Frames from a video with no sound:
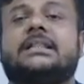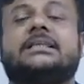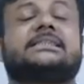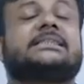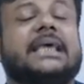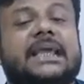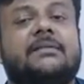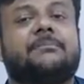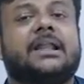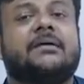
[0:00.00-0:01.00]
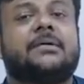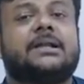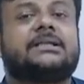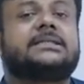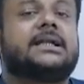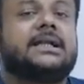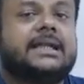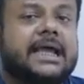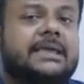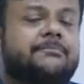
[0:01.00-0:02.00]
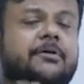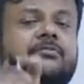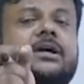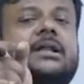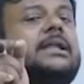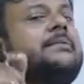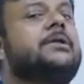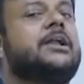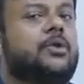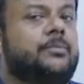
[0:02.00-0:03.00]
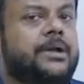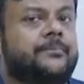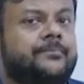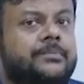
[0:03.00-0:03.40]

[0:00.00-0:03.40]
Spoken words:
the second parameter is a type of the unnamed argument.